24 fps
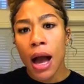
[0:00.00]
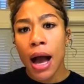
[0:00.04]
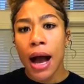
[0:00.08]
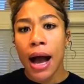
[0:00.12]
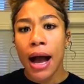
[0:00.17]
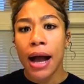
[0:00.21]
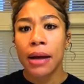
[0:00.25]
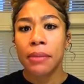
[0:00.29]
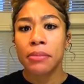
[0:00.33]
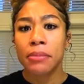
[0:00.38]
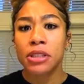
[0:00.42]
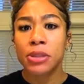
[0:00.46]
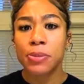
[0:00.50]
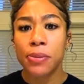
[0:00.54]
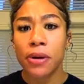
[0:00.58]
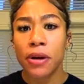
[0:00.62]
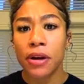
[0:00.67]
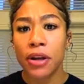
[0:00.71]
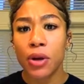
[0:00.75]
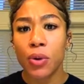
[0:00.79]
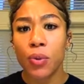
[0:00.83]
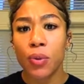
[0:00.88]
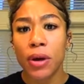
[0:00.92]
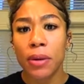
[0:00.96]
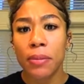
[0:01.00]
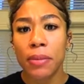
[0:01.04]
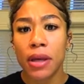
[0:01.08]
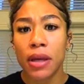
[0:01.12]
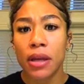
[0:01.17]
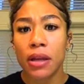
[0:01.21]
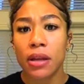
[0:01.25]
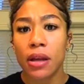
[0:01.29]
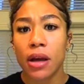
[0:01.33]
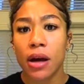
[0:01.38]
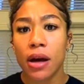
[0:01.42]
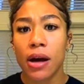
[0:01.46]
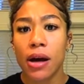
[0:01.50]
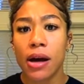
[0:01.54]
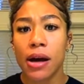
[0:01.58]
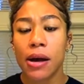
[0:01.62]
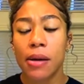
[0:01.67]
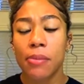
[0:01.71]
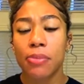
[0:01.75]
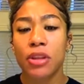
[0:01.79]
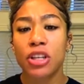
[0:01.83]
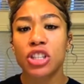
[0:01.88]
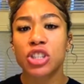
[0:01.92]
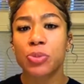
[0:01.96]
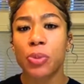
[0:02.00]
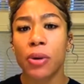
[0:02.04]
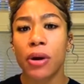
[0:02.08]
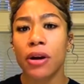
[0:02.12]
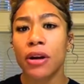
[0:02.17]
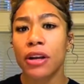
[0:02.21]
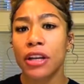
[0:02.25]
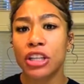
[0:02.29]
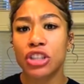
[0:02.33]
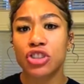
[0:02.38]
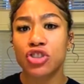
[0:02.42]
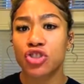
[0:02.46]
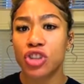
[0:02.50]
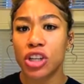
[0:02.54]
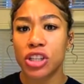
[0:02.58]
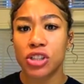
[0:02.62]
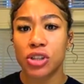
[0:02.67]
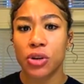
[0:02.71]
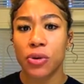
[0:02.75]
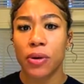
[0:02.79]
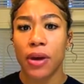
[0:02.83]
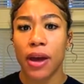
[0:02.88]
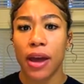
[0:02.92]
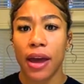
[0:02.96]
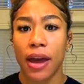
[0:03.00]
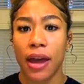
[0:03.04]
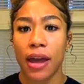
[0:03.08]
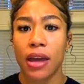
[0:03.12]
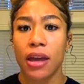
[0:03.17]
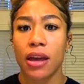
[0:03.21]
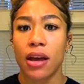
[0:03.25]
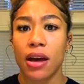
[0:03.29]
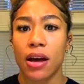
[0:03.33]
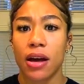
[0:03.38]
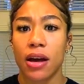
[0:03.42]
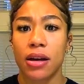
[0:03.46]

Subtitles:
I'm sparring women. The sparring is just okay.